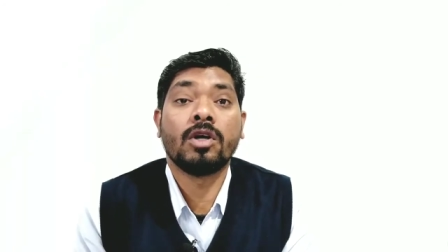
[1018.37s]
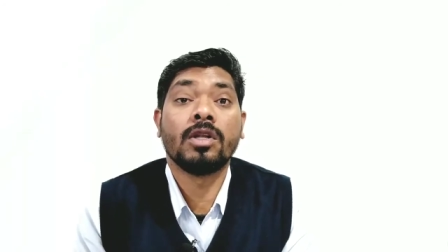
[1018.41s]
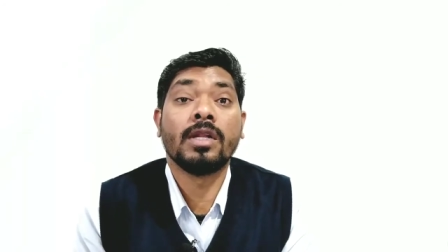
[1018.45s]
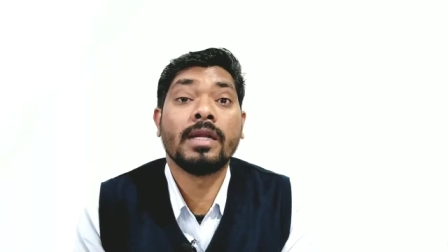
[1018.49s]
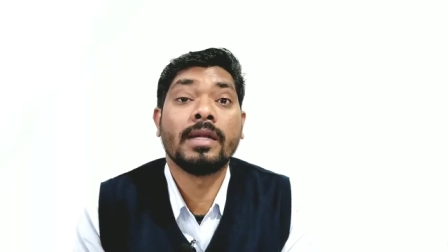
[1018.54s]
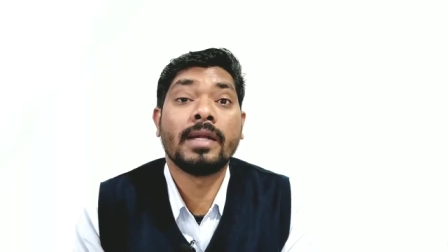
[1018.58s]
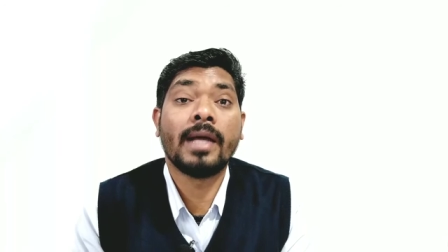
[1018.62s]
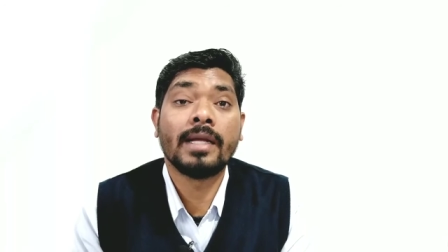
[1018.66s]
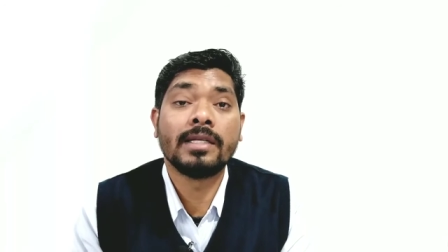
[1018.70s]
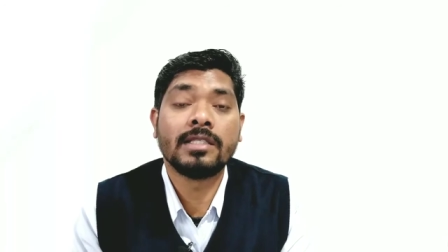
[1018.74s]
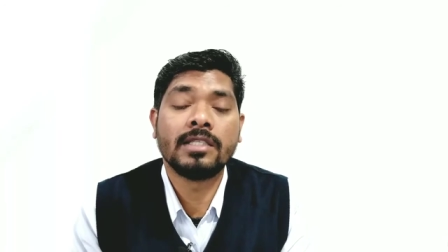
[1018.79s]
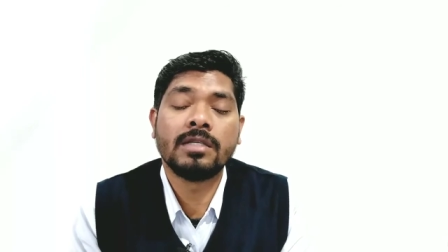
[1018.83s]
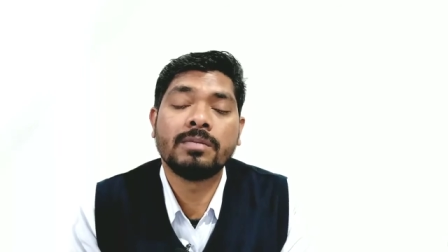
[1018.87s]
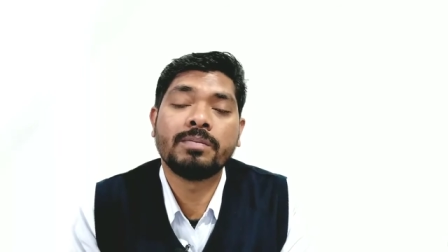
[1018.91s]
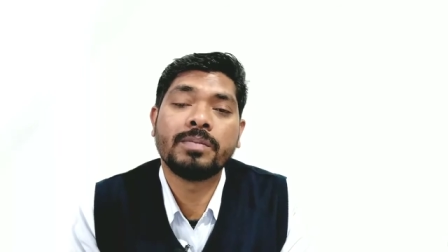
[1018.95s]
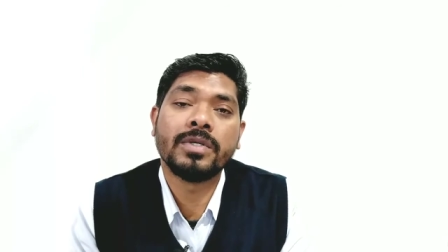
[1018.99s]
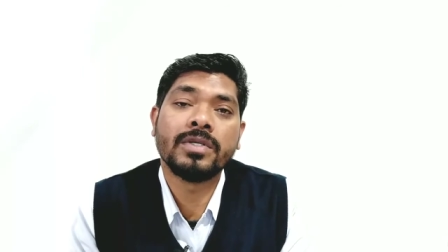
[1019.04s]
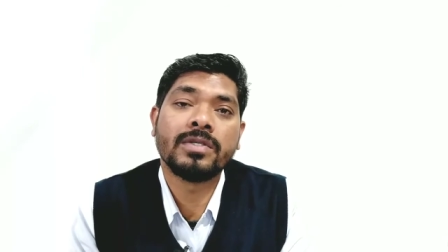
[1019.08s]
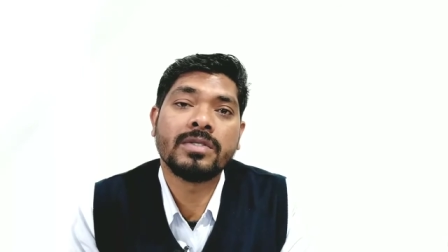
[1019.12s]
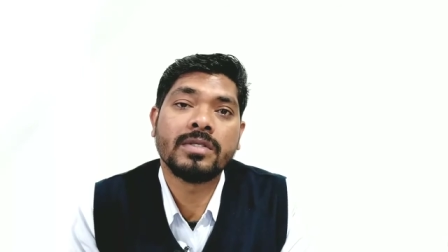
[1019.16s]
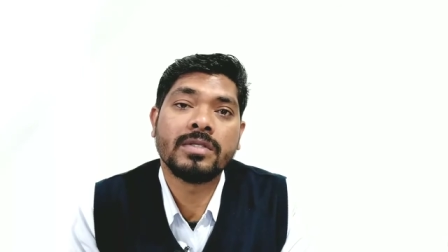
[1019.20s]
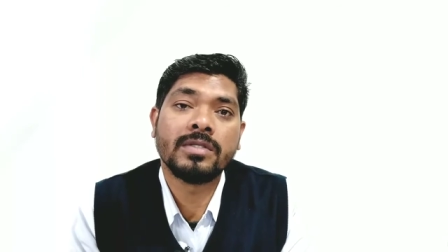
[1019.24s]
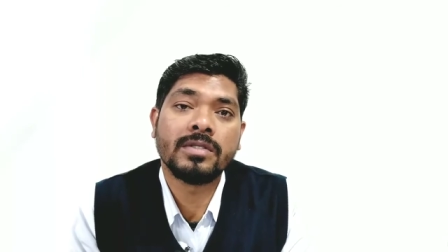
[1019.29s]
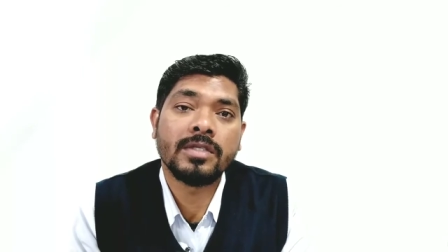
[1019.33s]
only 19
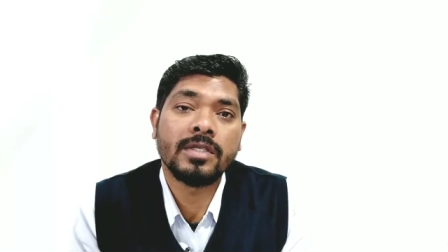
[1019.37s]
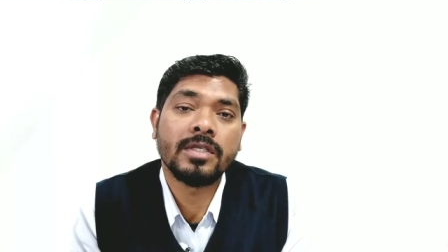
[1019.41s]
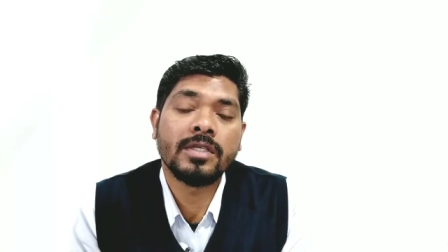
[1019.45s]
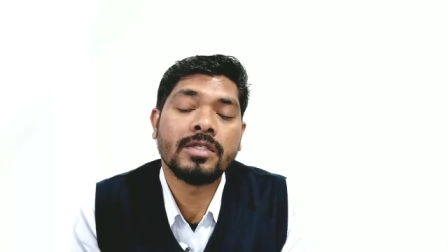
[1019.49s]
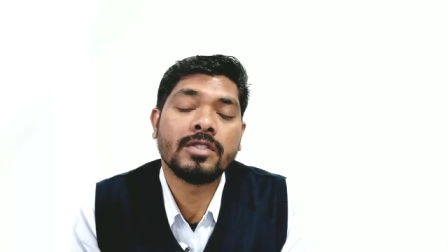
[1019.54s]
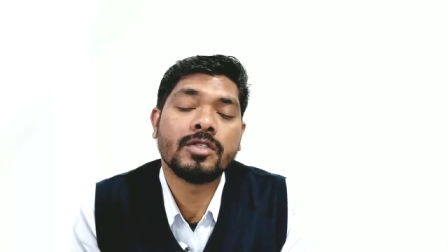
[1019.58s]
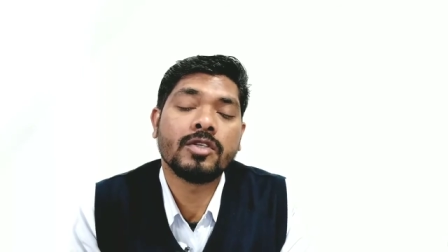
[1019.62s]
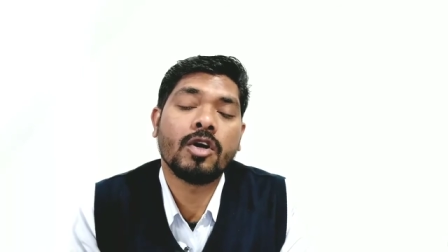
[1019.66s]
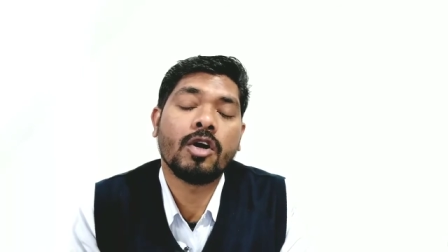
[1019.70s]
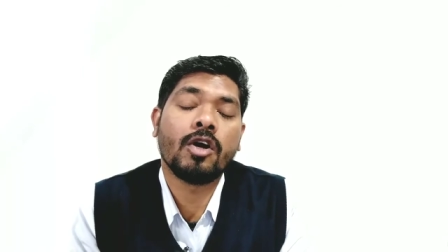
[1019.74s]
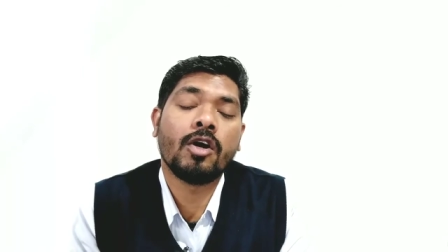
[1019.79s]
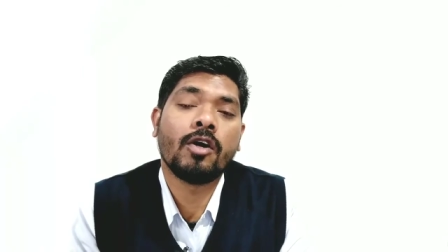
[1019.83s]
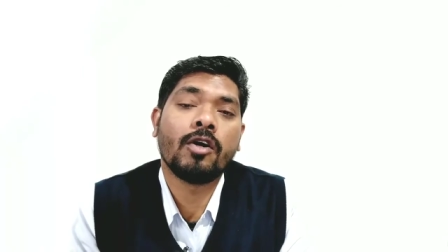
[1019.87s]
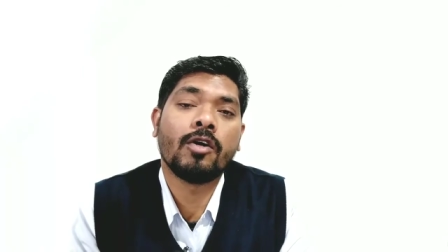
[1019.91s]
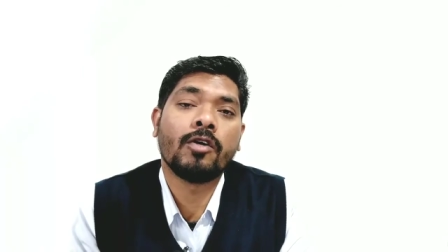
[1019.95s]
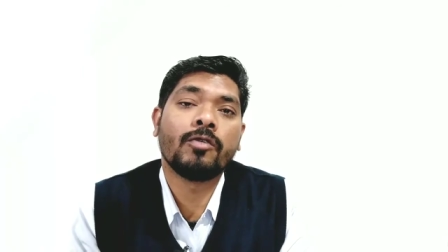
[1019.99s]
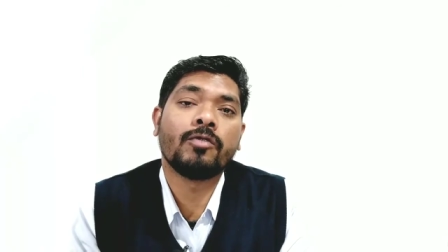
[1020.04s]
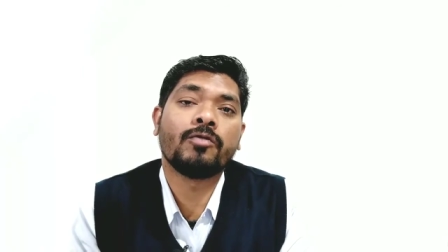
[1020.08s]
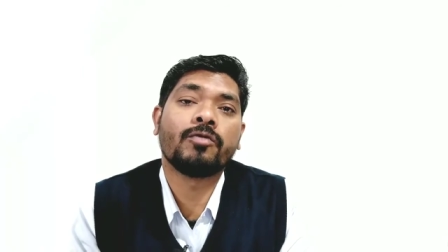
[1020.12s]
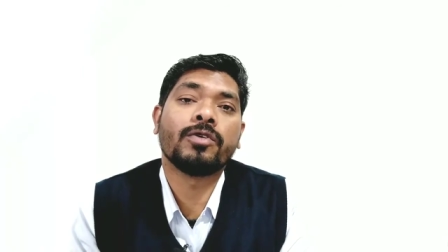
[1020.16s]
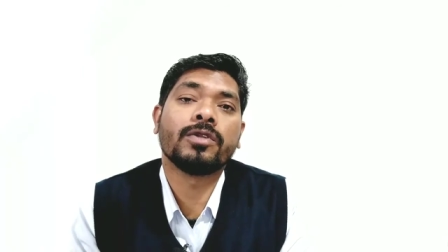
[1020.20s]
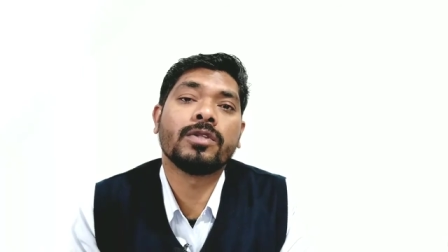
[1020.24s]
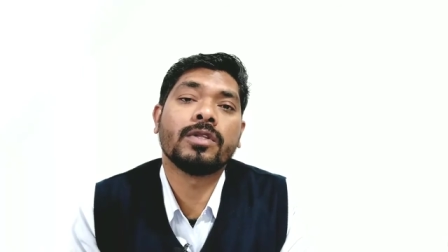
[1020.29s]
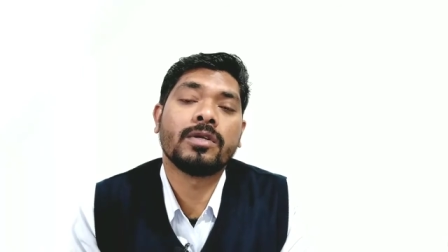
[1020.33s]
percentage
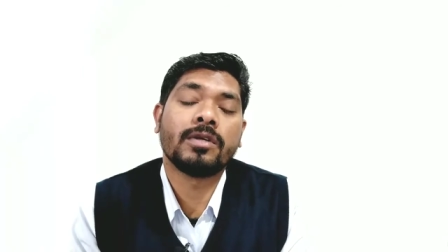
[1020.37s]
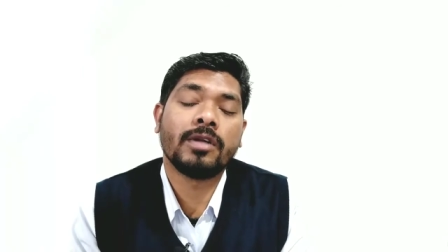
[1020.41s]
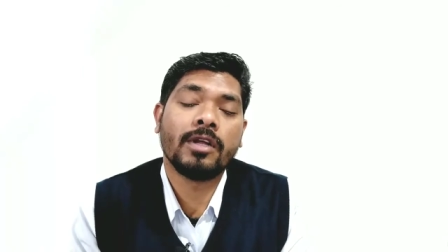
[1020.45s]
of